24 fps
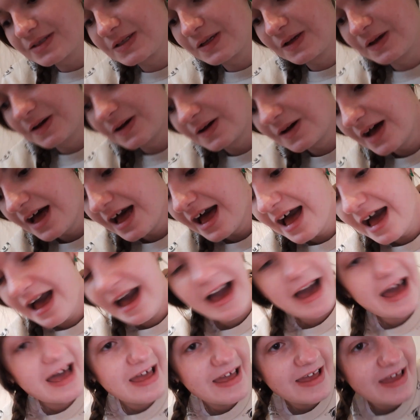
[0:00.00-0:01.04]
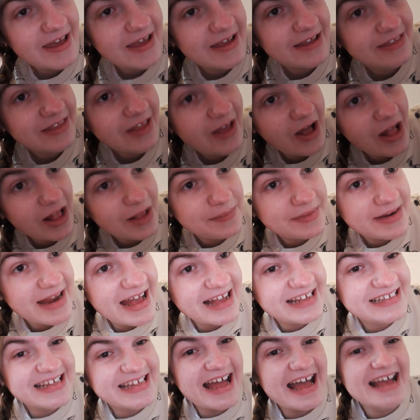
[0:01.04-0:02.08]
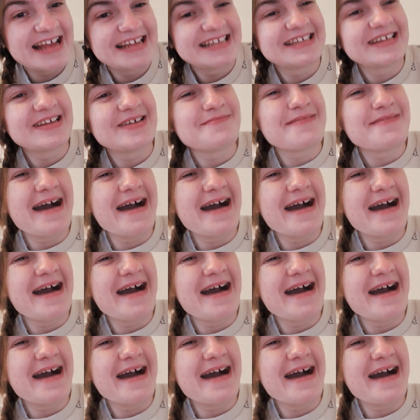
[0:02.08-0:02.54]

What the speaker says: so the haul will be next, guys, so